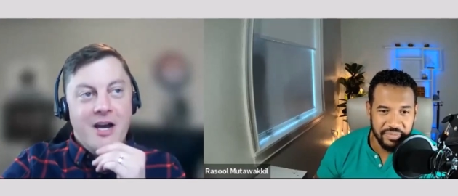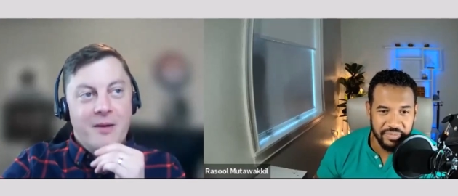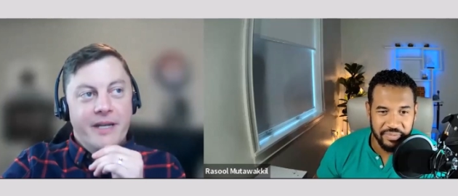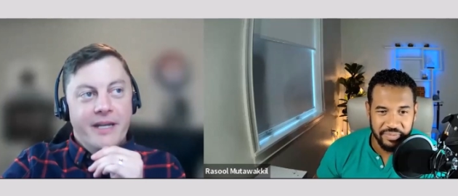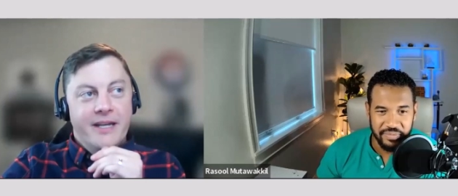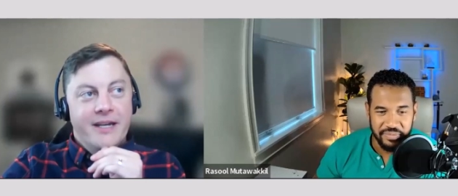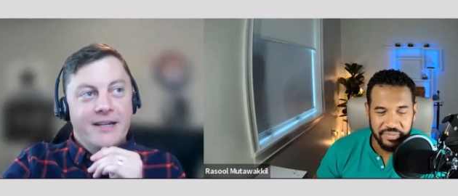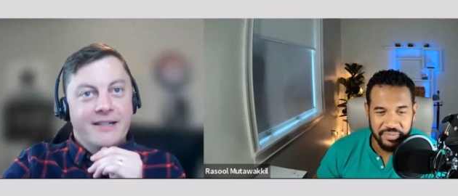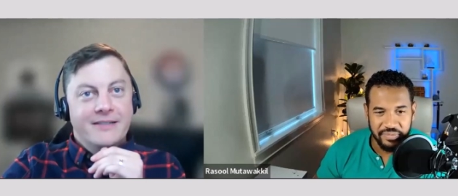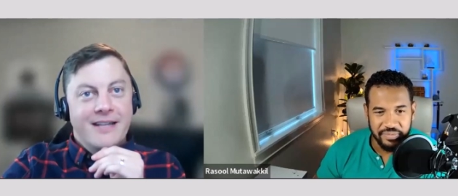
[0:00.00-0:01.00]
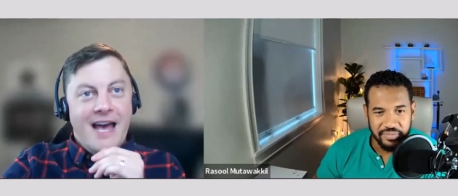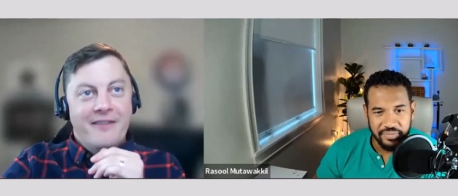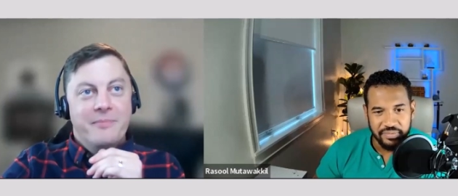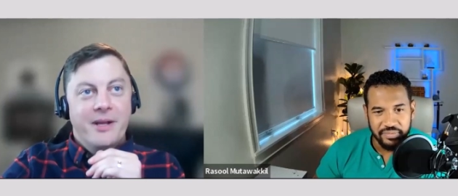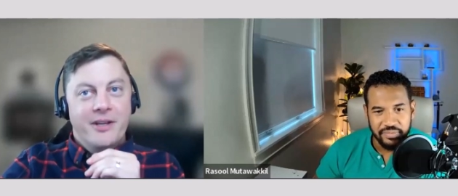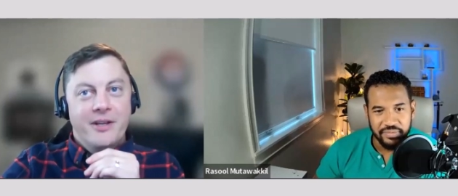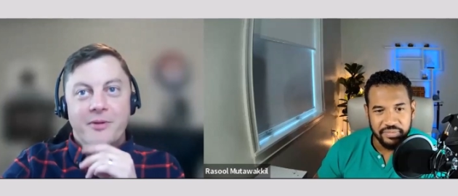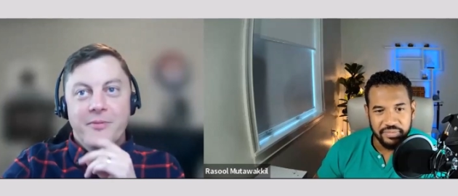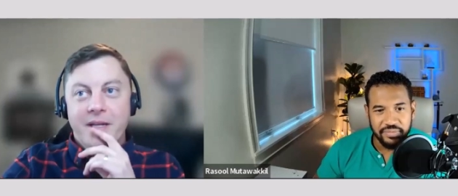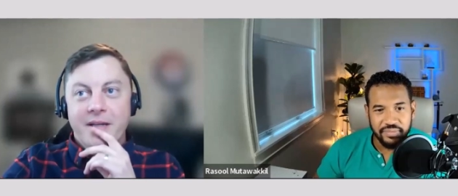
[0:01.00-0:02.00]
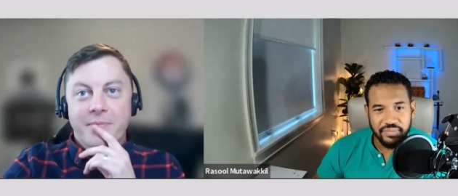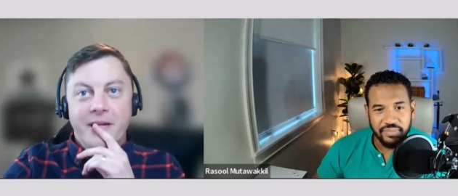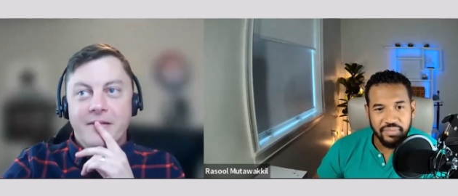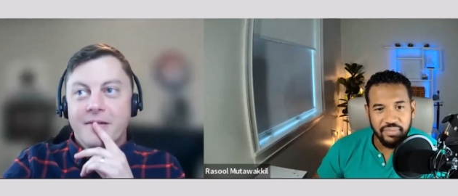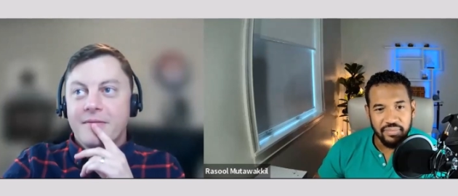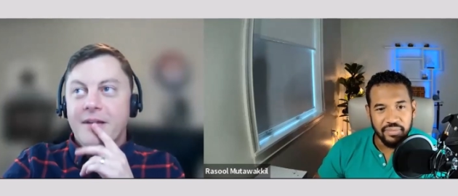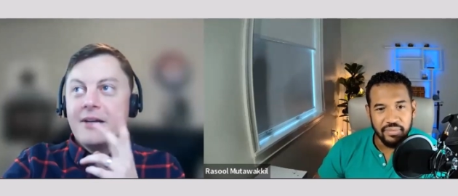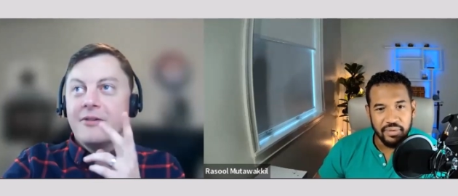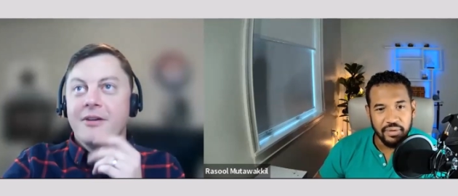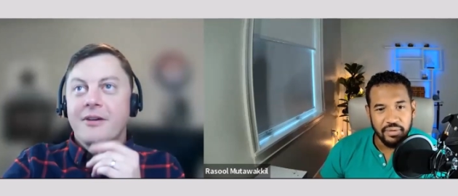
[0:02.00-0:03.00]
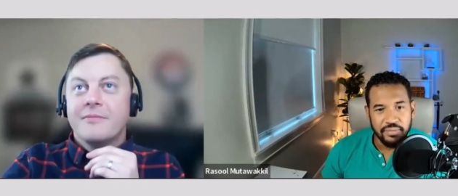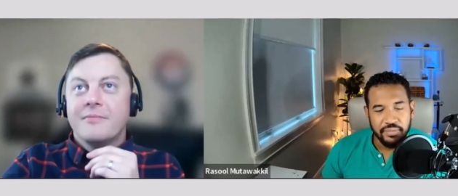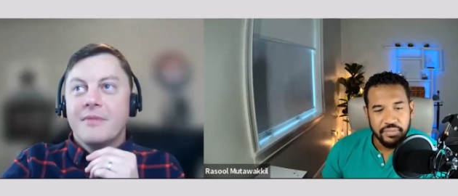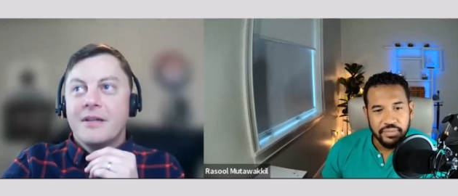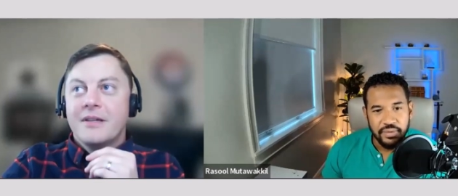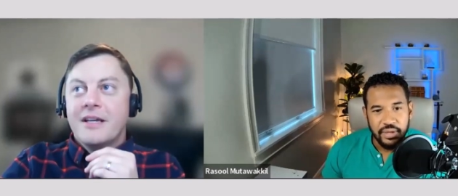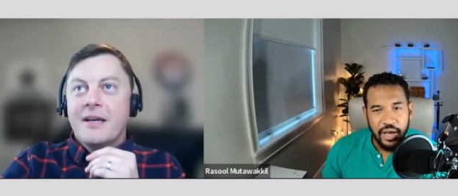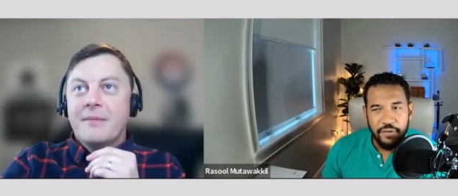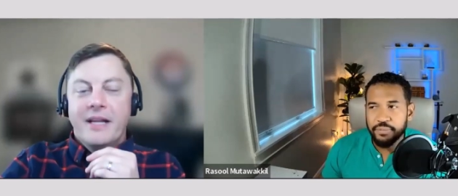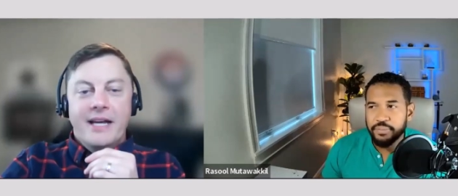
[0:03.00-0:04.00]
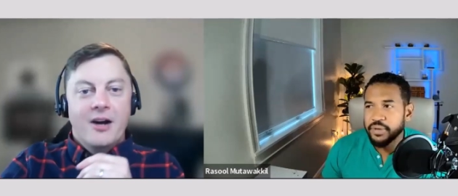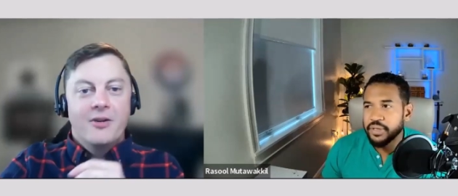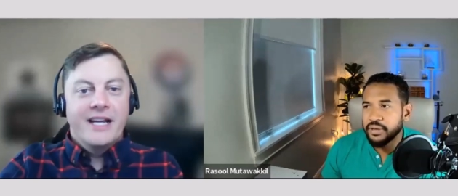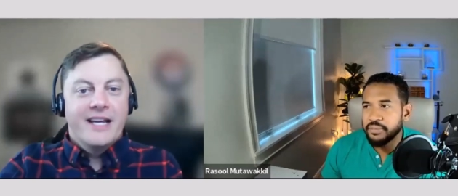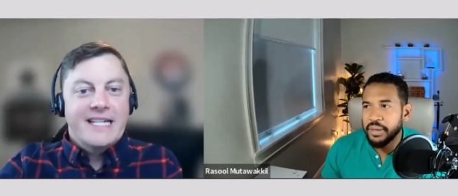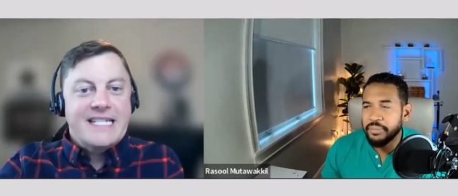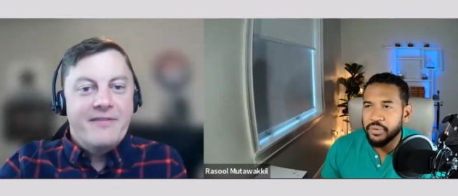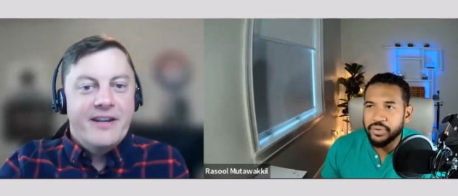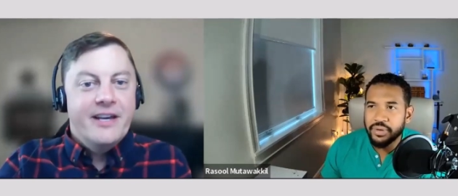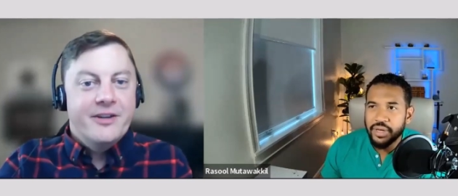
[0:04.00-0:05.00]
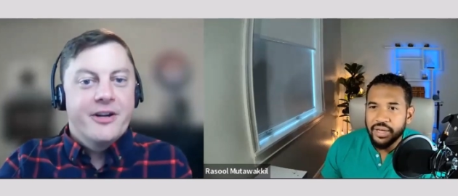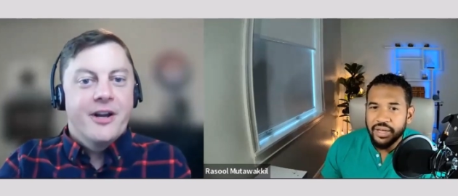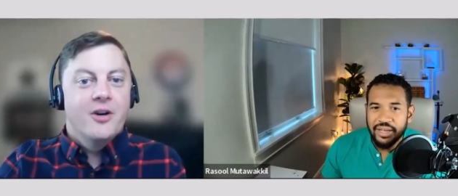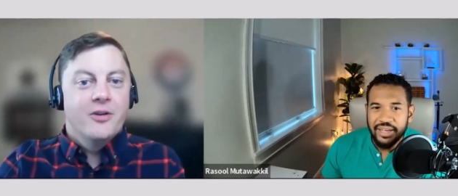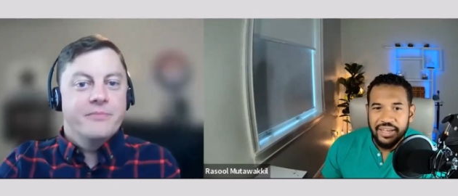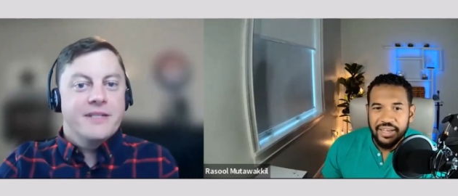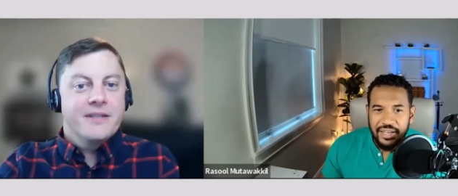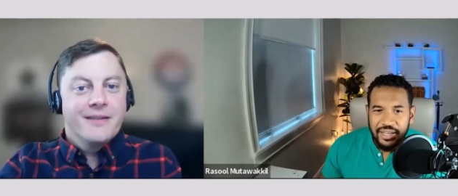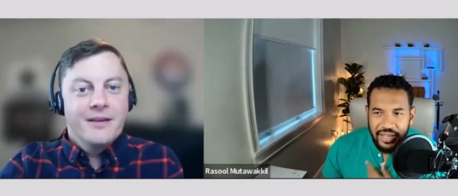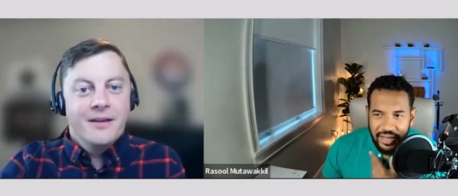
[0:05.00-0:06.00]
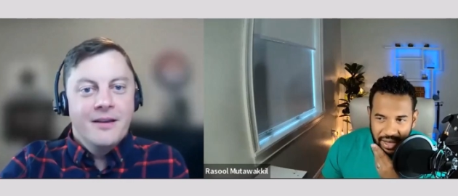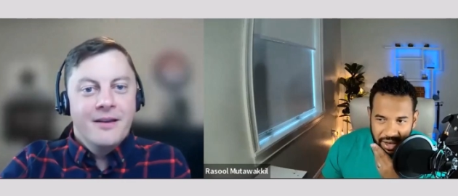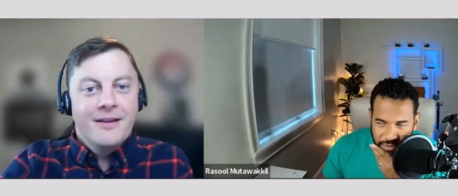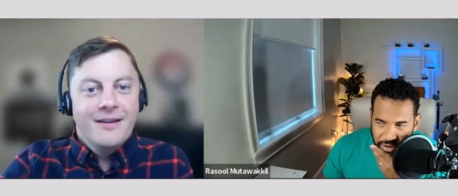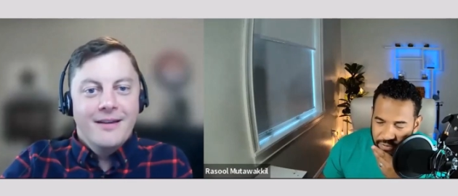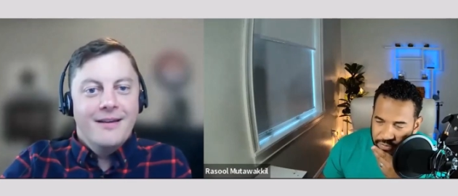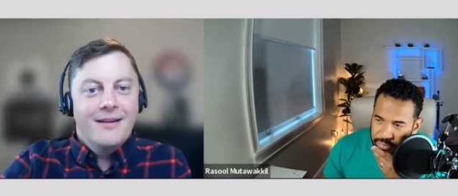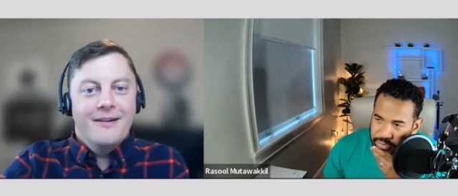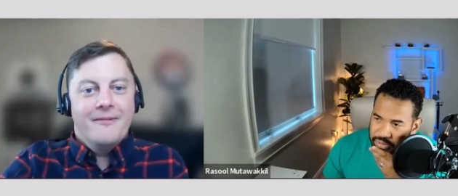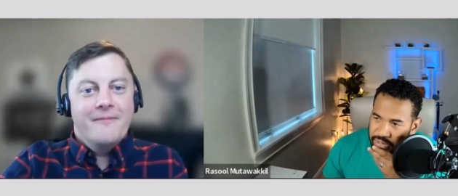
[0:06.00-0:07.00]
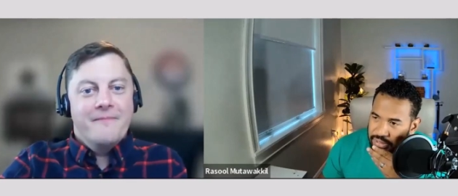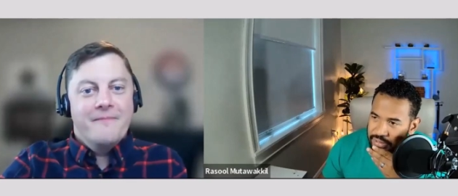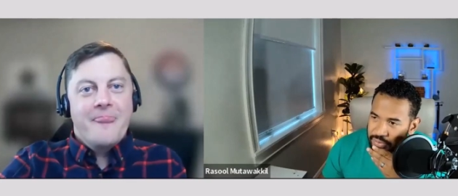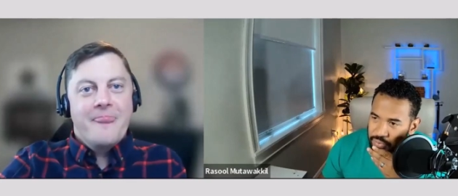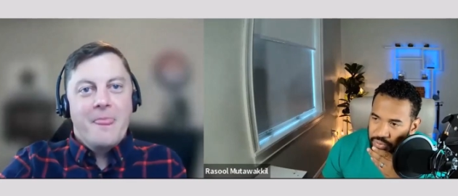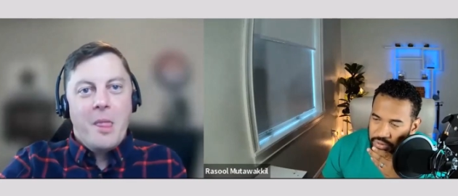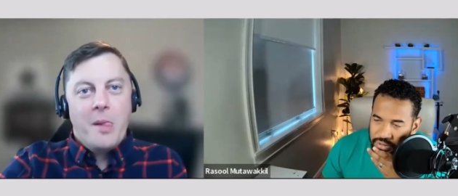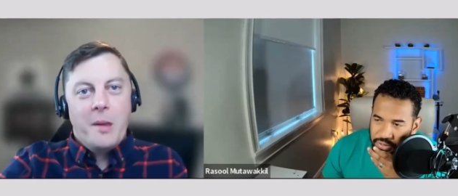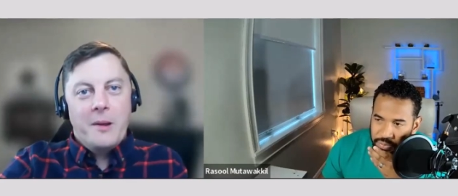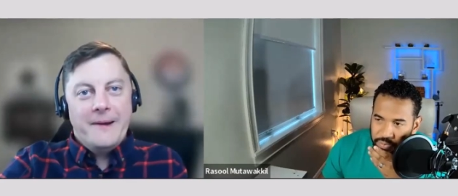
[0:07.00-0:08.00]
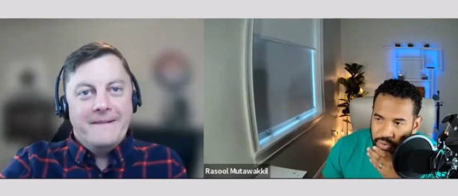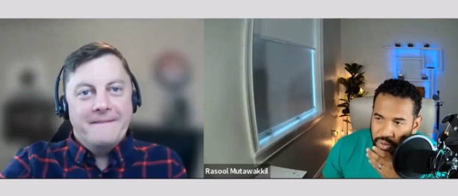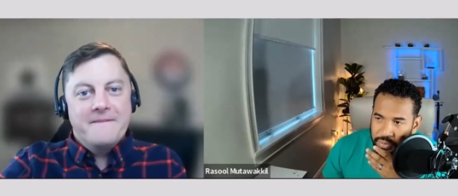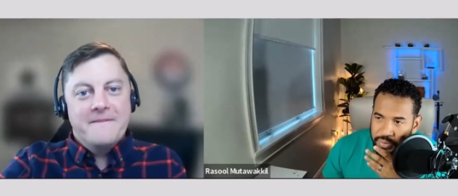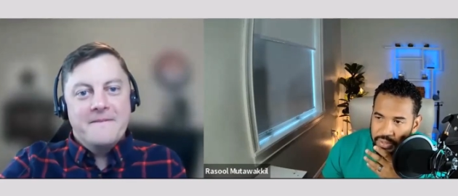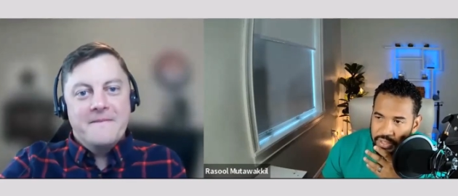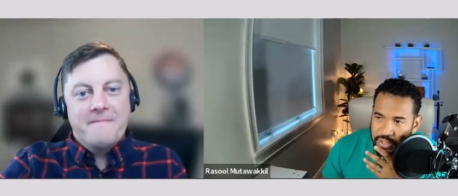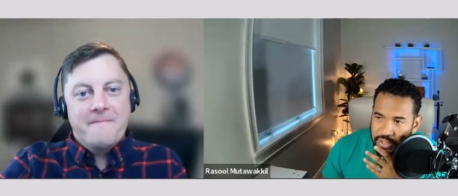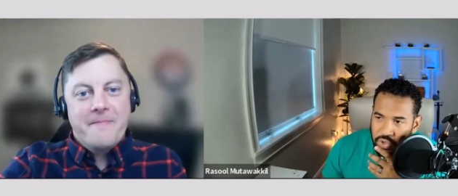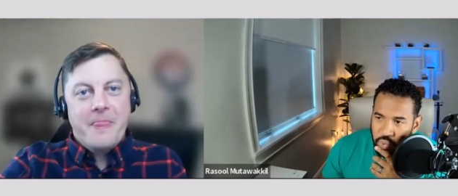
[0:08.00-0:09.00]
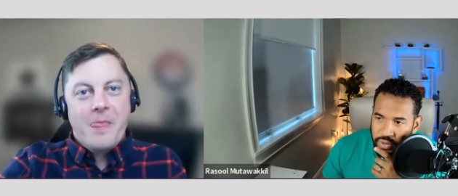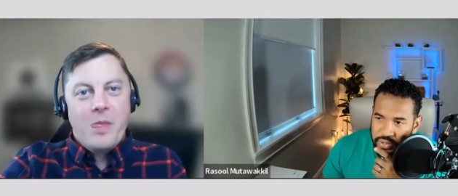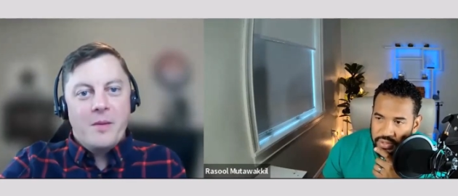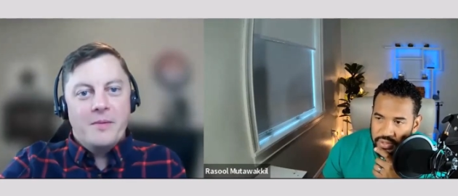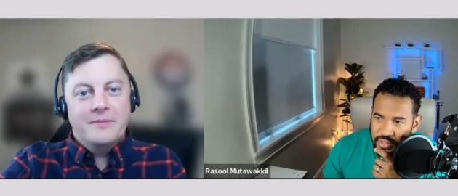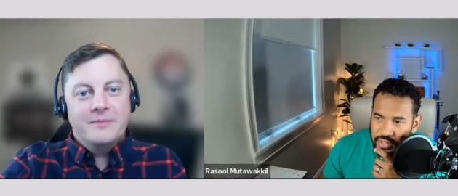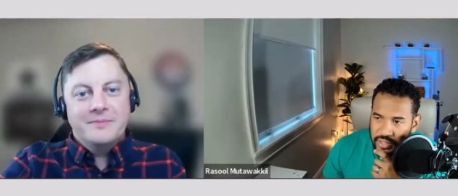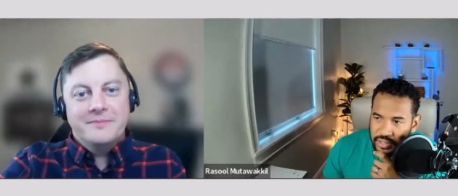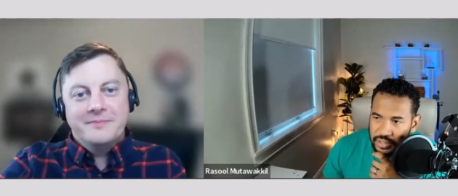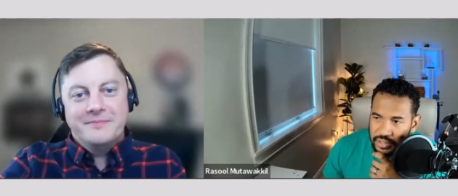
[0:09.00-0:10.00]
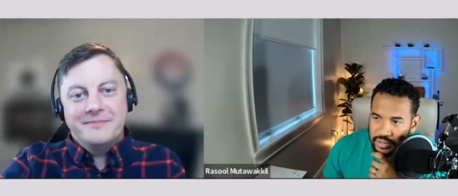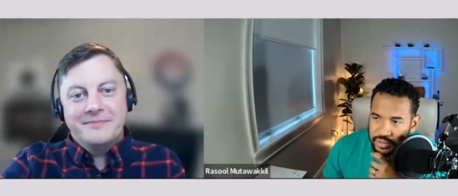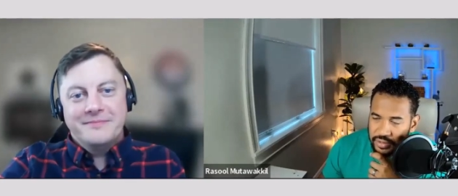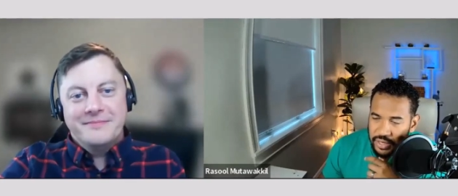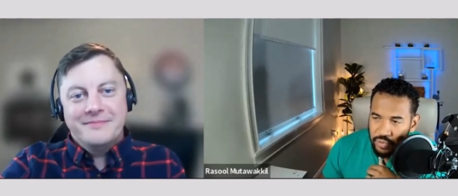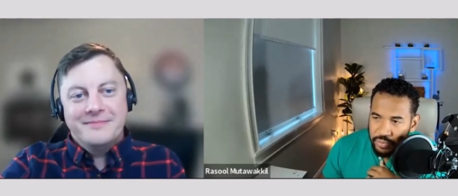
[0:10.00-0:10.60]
Speaker 1: know how many uh, half a billion would be It'd be I don't know. Half like owning like 700 homes.
Speaker 2: Yeah, half half a billion with probably 20 anywhere